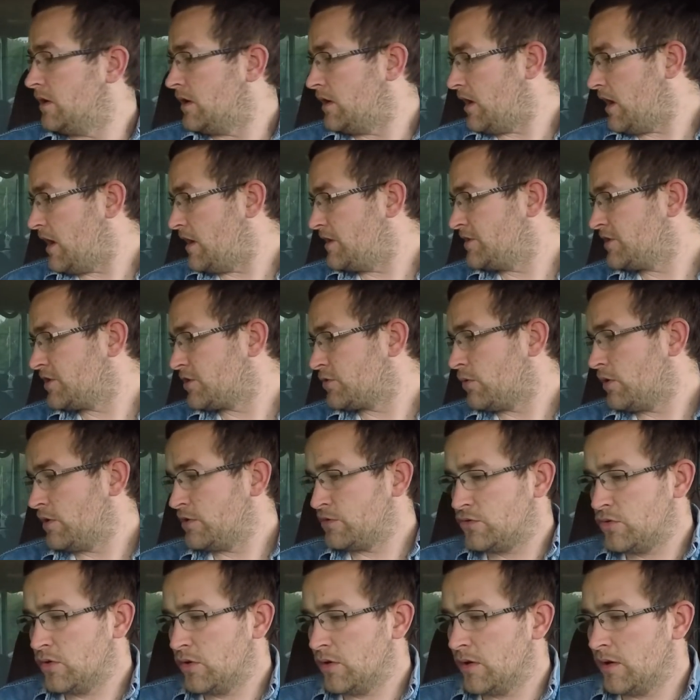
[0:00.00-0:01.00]
I just
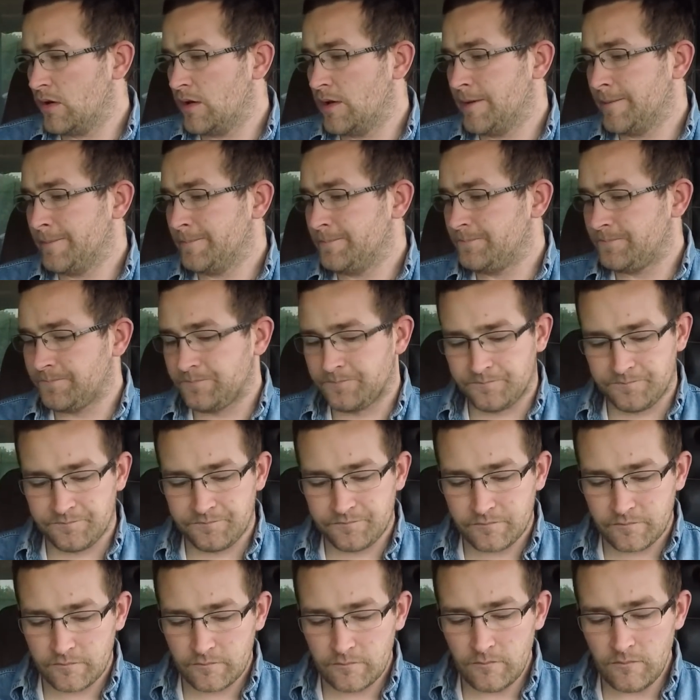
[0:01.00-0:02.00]
went to a
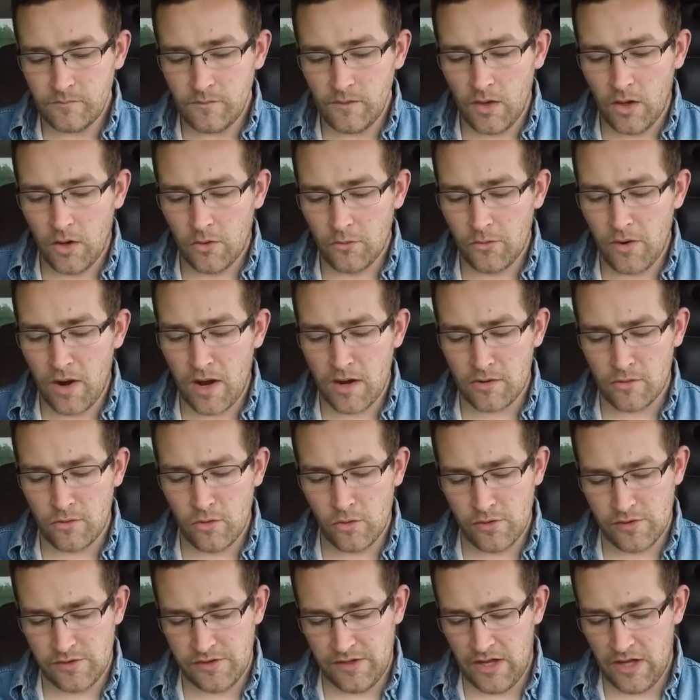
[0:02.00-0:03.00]
rock
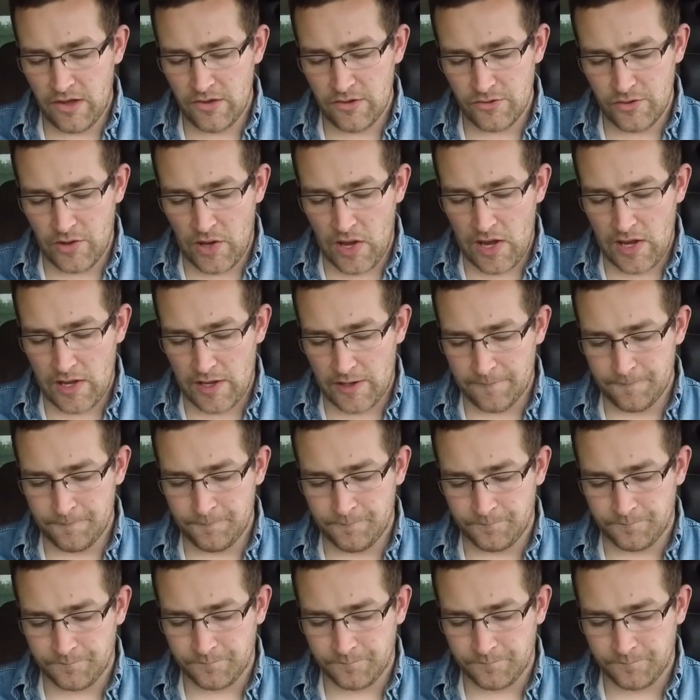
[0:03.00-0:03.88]
quarry the other day, and